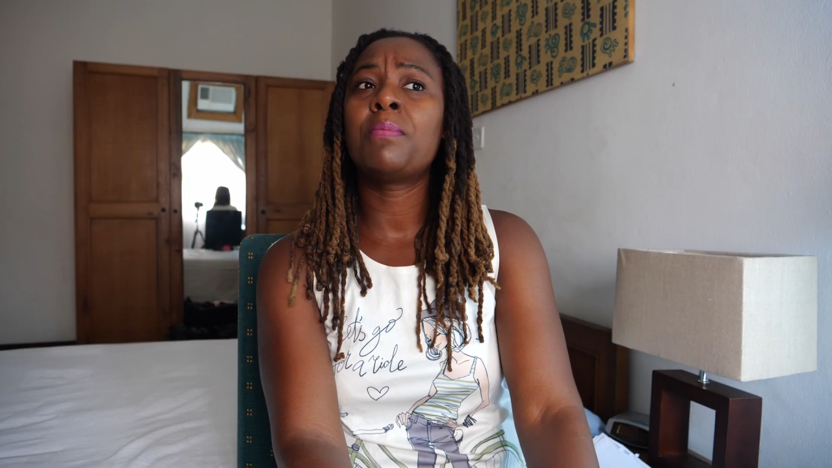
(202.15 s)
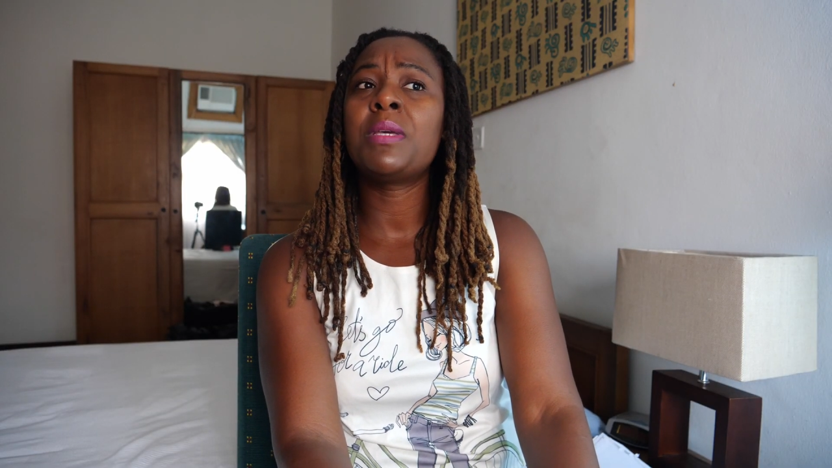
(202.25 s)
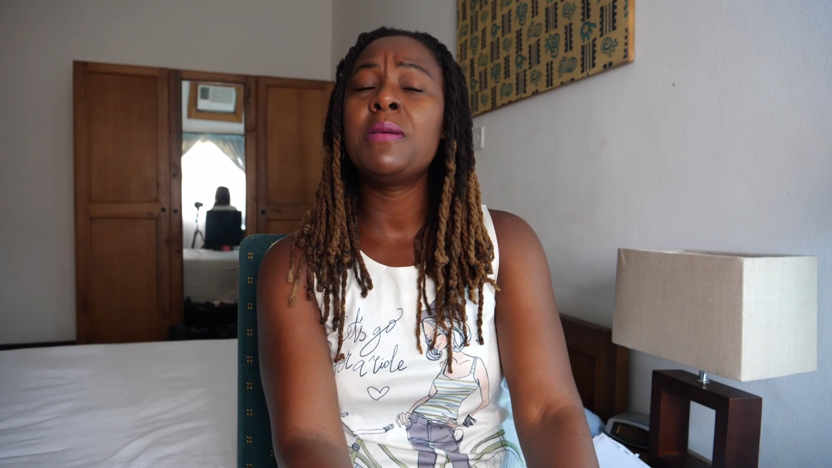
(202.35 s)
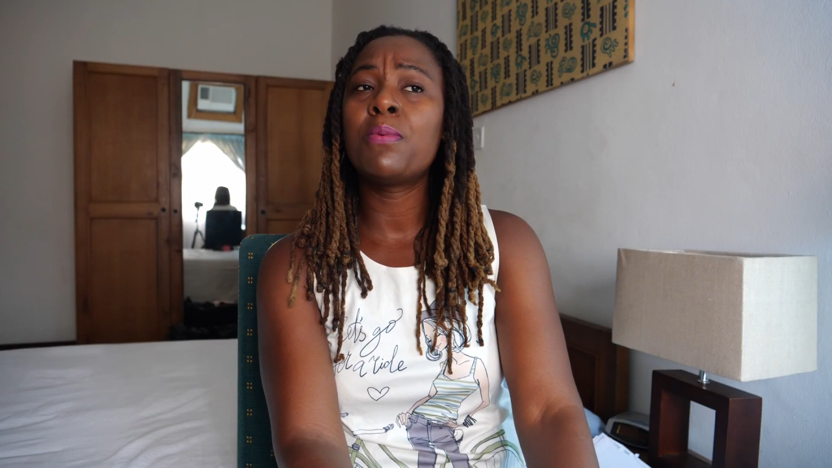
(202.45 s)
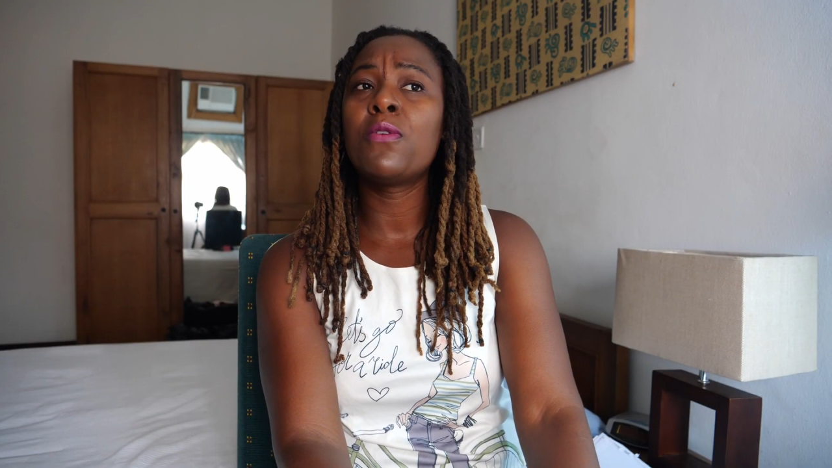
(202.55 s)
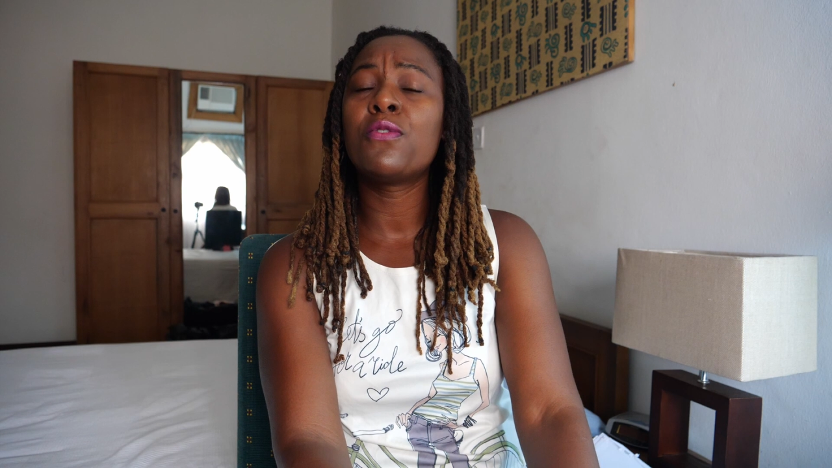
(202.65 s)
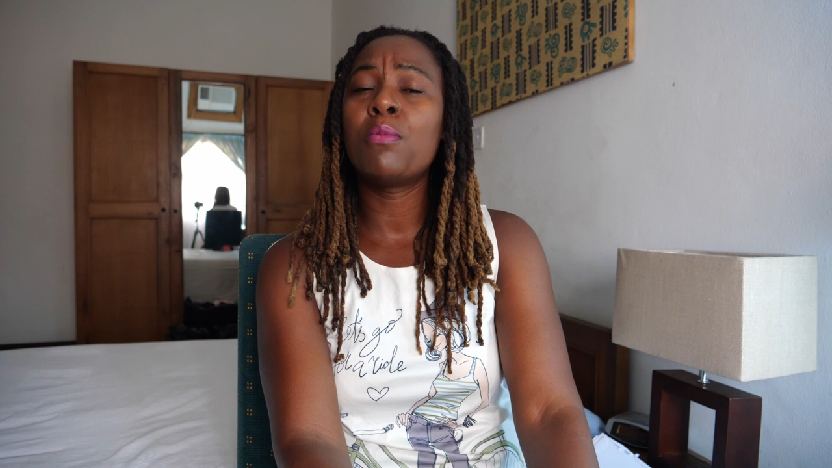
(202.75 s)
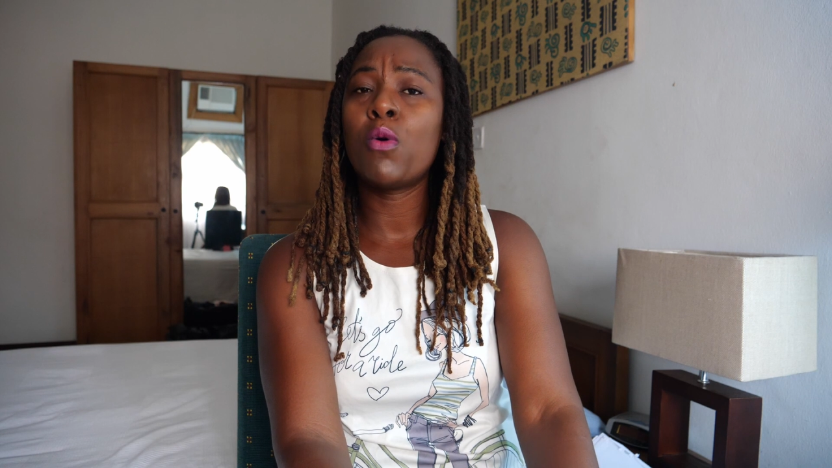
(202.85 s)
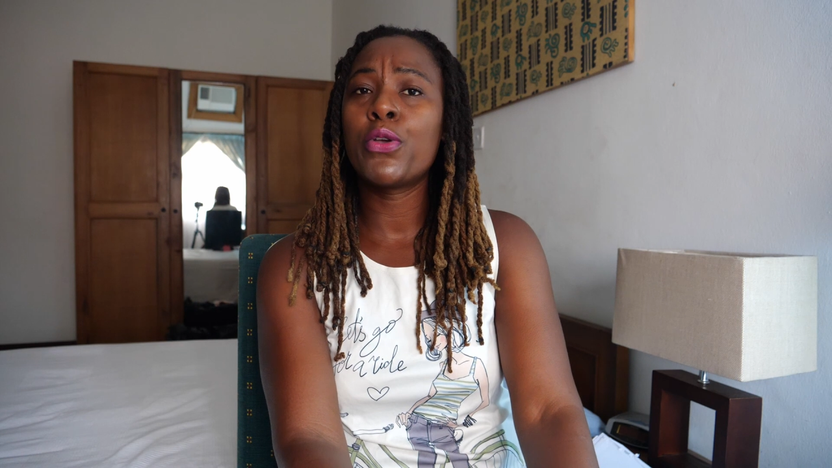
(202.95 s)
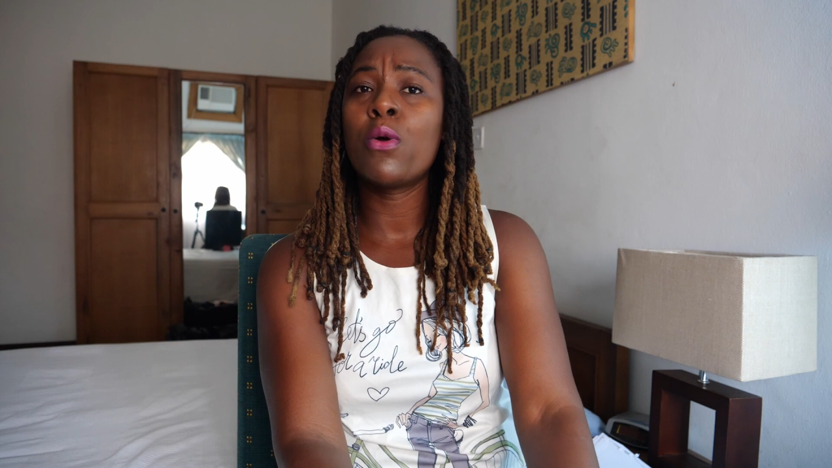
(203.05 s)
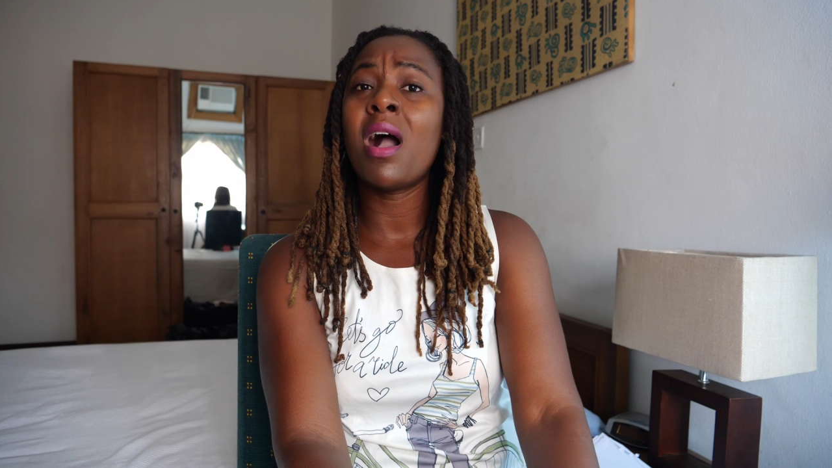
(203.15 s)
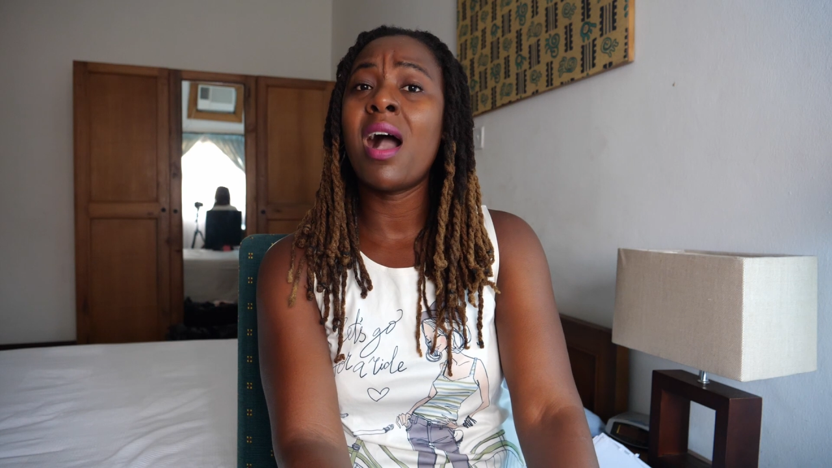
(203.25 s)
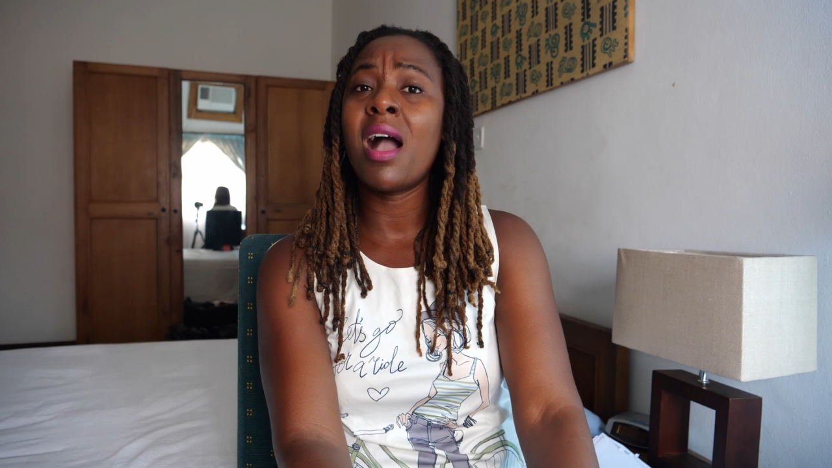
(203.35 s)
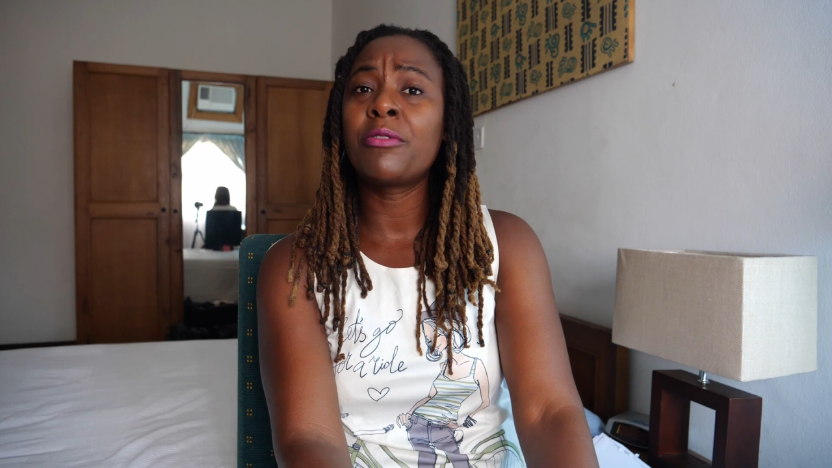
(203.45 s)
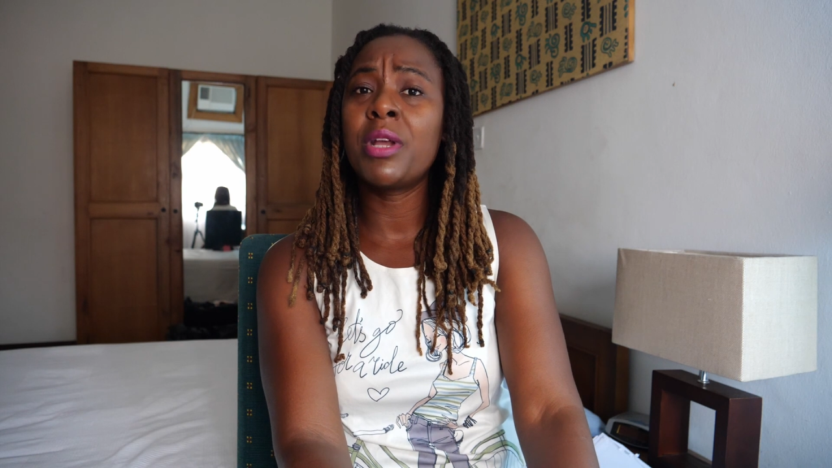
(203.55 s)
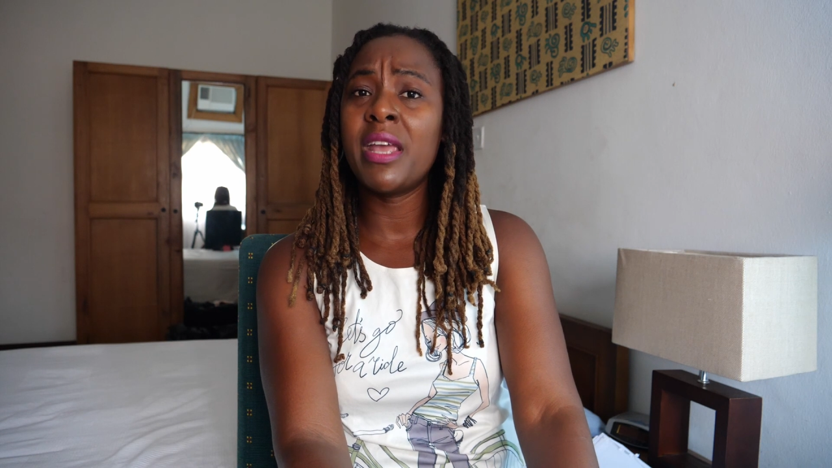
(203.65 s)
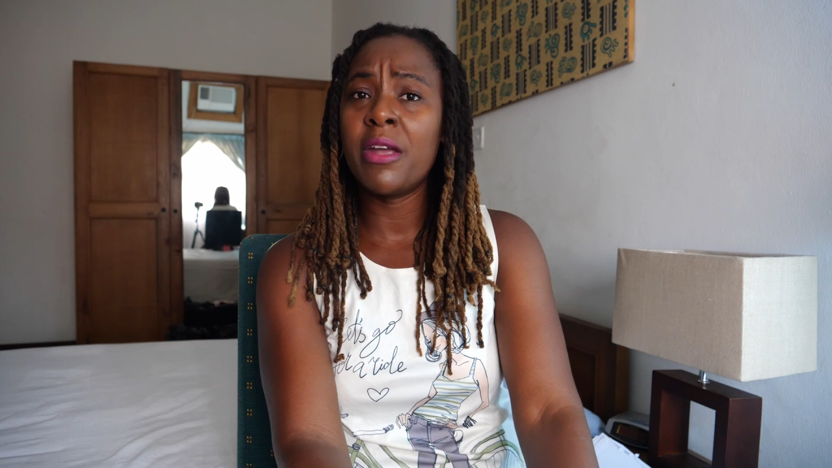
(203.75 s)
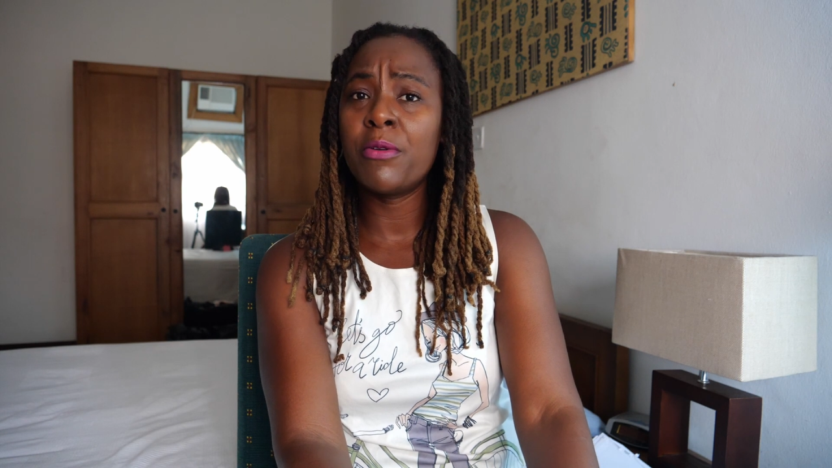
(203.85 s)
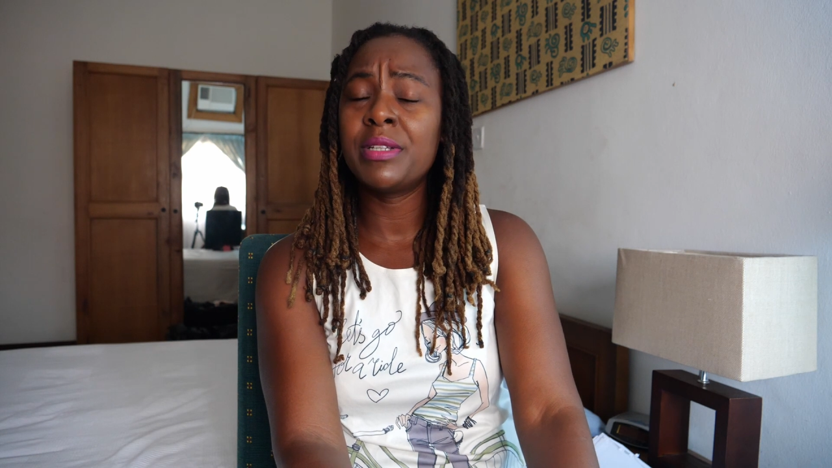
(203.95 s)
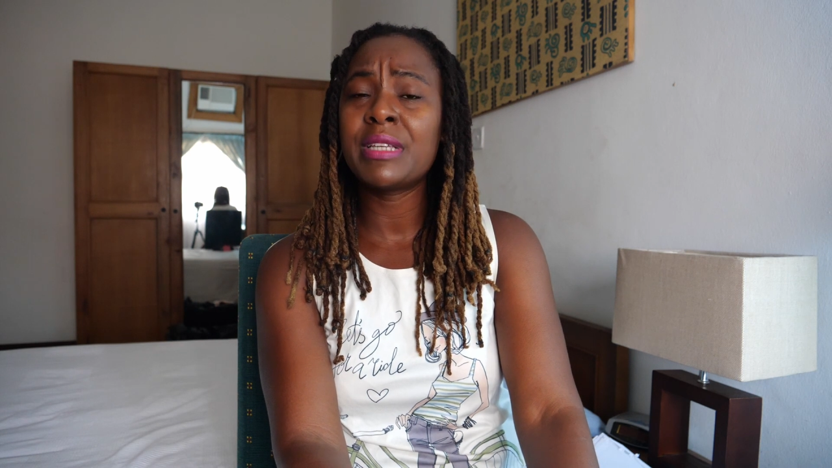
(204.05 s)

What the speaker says: people from Oyo are agrarians.